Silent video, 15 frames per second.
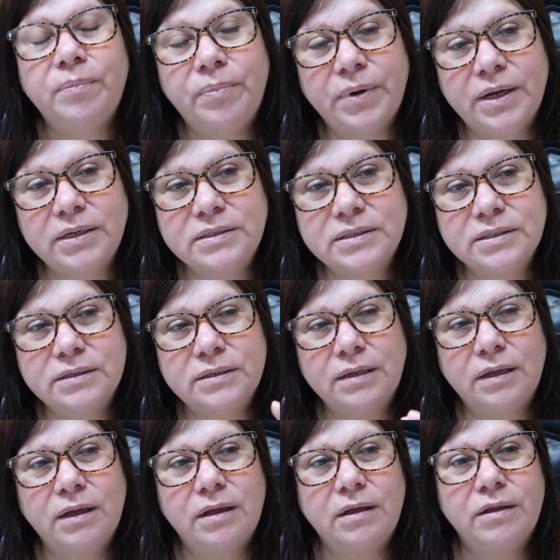But
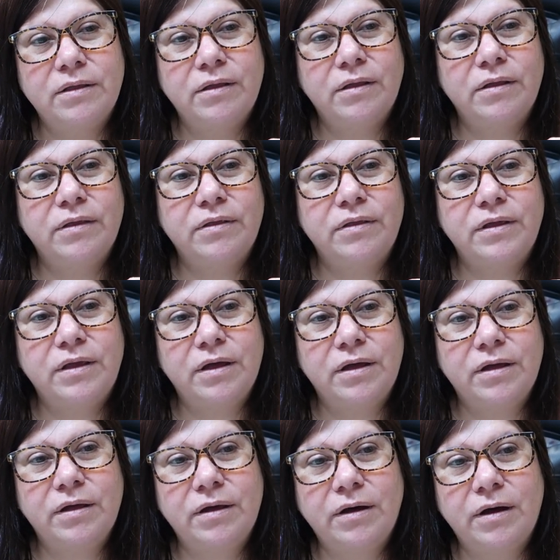the
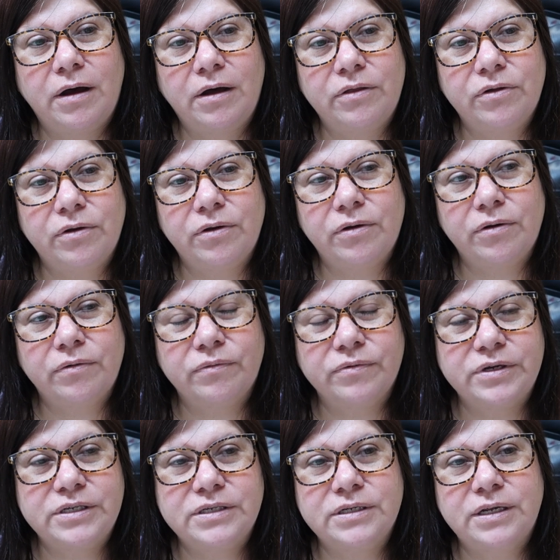other
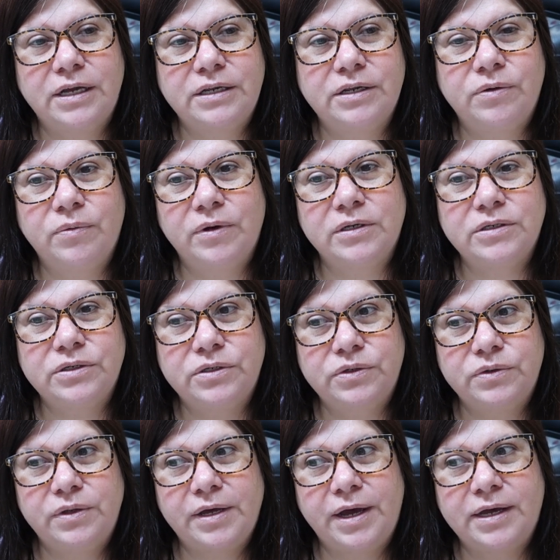reason I didn't want to
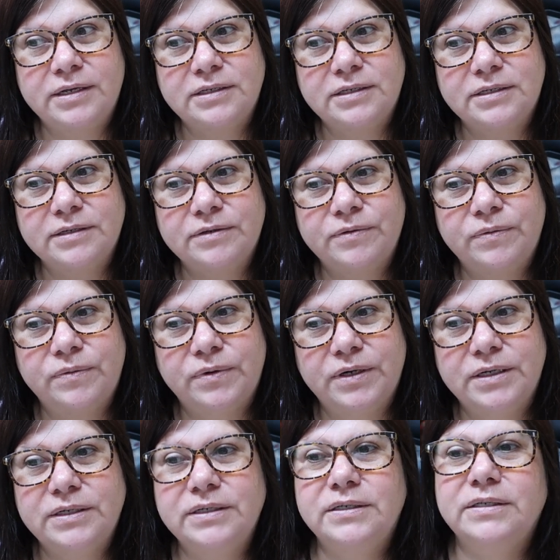do that
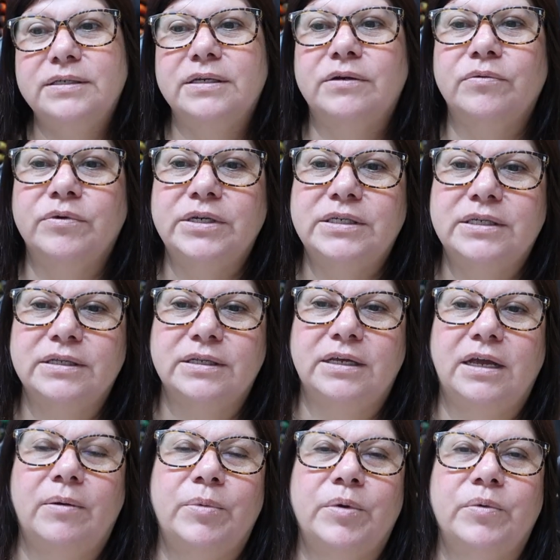was
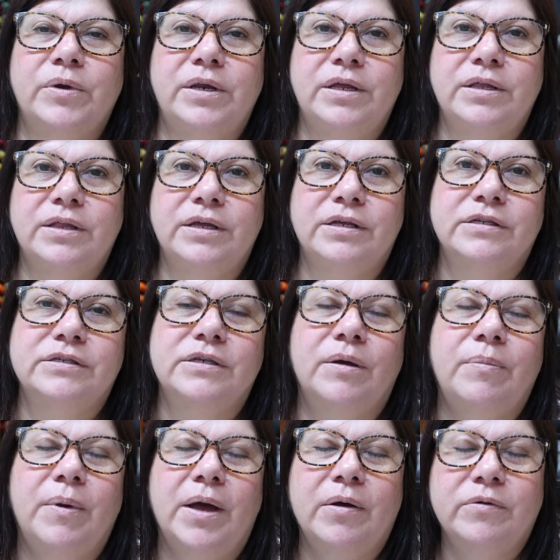recently I've been reading things
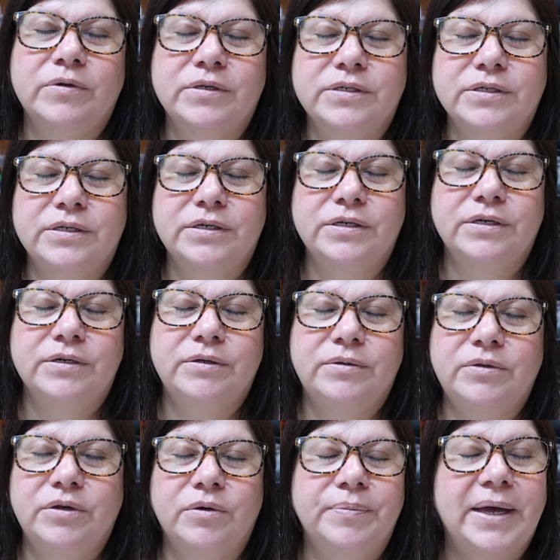about,
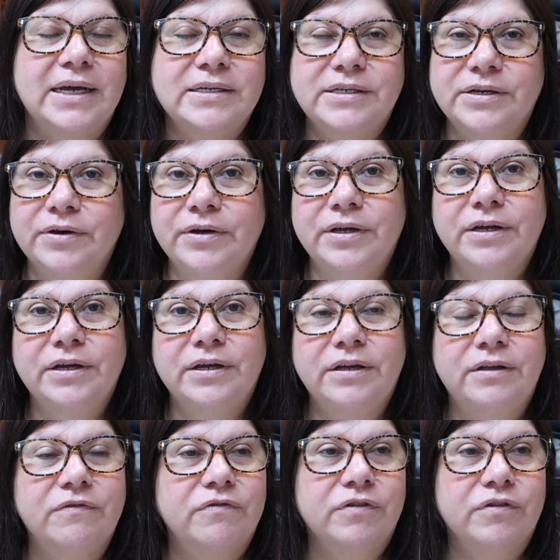you know, bacteria in